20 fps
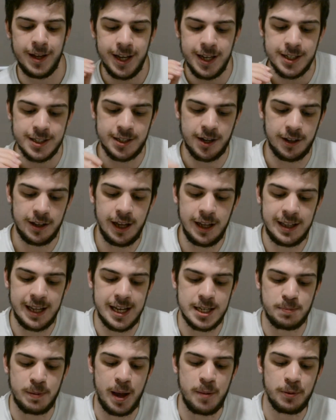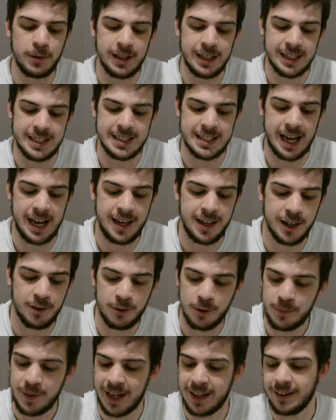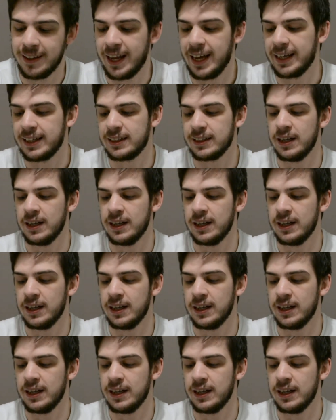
So these people that are saying it will be like,